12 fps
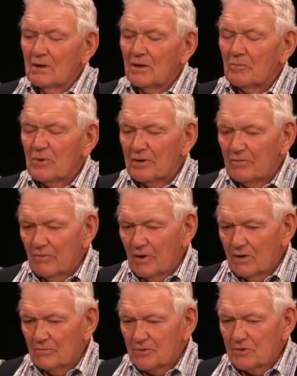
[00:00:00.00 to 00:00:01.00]
I've been
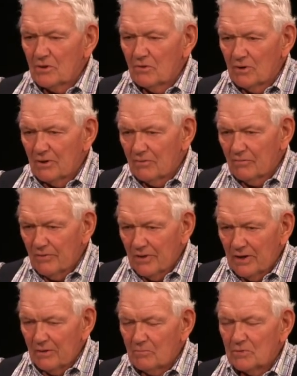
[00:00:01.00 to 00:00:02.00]
involved as curator for
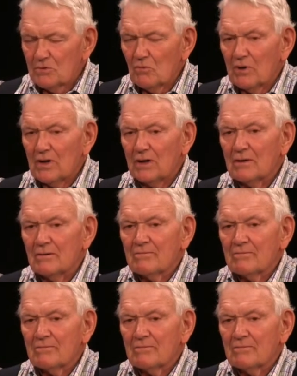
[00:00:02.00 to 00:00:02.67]
them as well.